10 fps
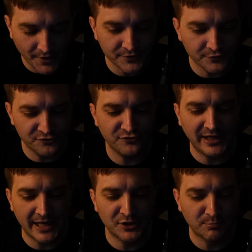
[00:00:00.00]

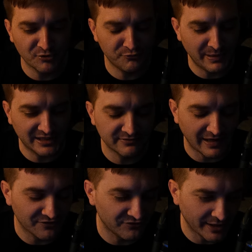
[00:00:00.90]
understand a perspective
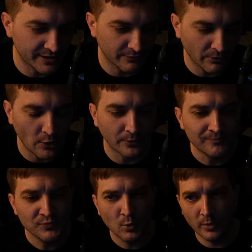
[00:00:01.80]
outside of their own.
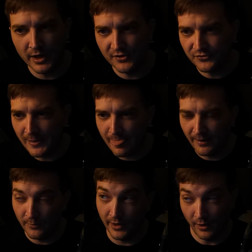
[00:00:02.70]
Whereas
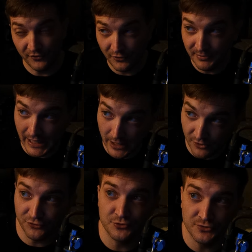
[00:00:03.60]
well, something I
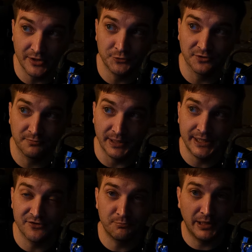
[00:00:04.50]
also tried to
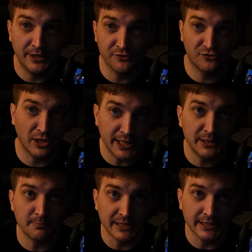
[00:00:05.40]
explain is players
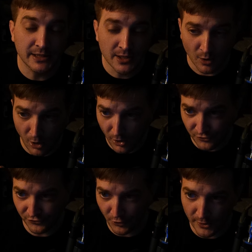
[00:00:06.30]
like me all
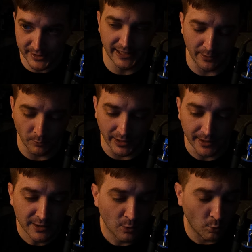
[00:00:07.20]
started that
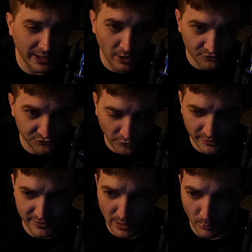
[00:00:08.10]
way. We all
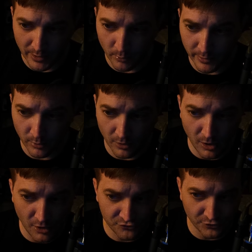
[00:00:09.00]
started that way. We were
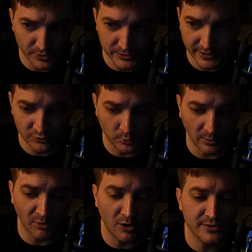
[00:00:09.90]
all Zerglings. We
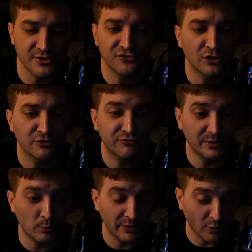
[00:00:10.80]
were all in the Zerg
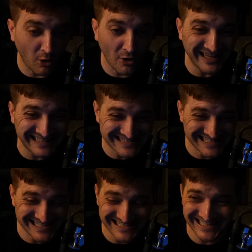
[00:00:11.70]
fit. We all
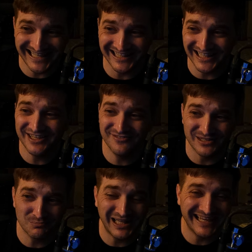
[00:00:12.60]
existed and lived
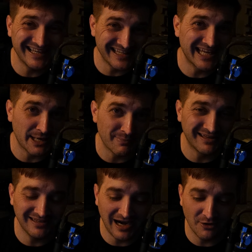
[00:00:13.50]
and played in that
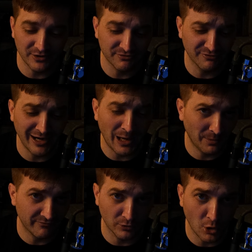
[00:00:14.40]
mentality for
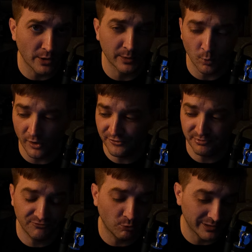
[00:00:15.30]
however long it was
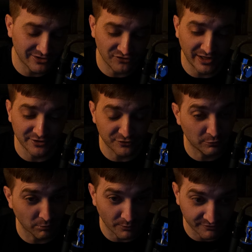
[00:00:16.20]
before we decided to
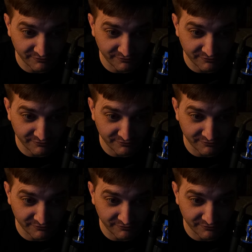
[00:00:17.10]
grow the